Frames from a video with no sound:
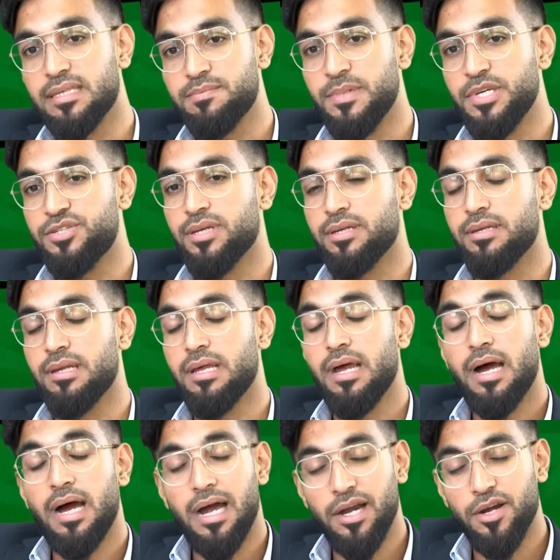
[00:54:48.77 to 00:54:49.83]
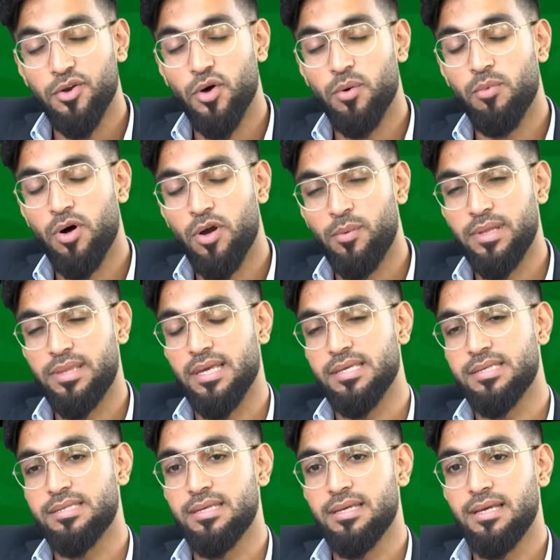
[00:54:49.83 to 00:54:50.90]
this mission are no more with
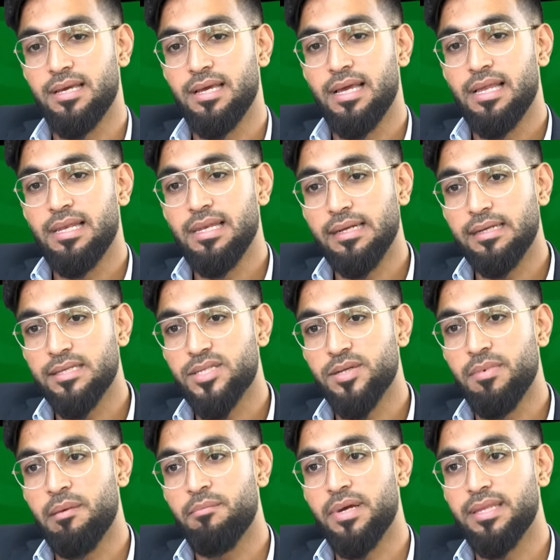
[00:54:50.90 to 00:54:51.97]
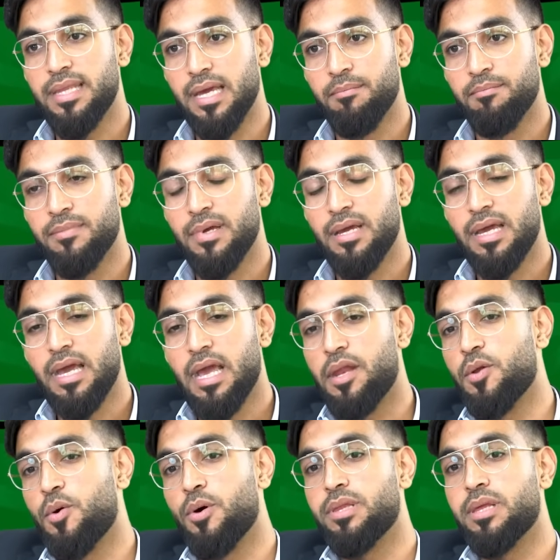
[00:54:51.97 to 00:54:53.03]
us. Let us remember them and
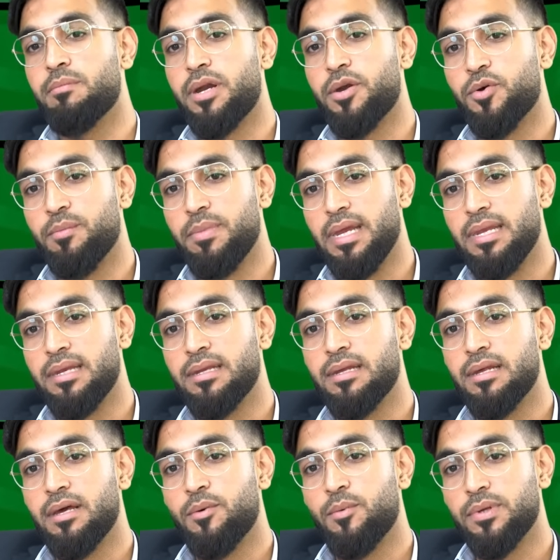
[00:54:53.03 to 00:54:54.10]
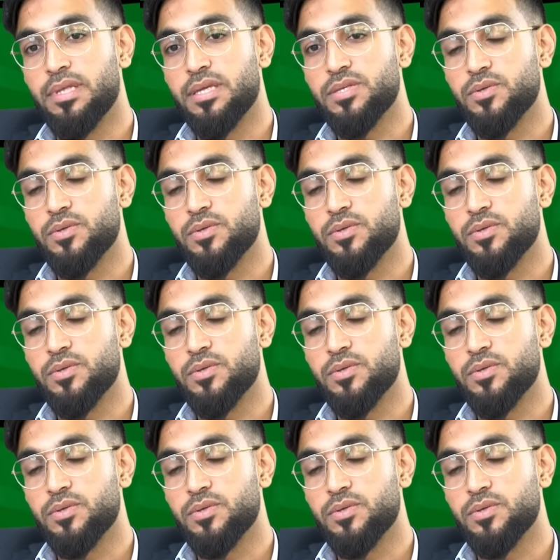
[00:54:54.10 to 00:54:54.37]
all the marhumin with the